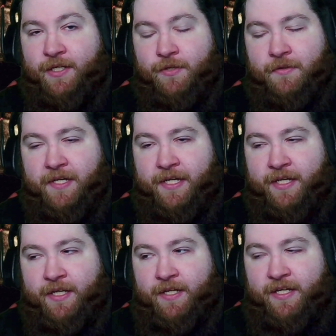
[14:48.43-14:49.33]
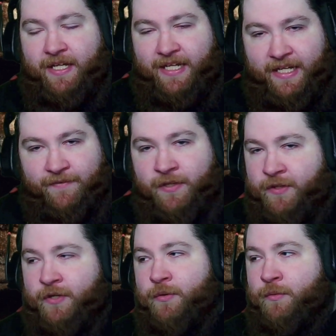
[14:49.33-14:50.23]
right? Even
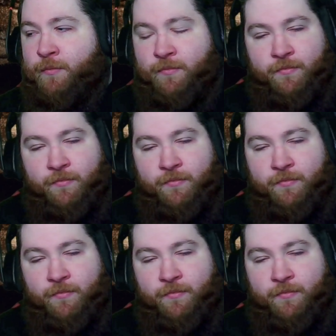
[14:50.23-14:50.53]
though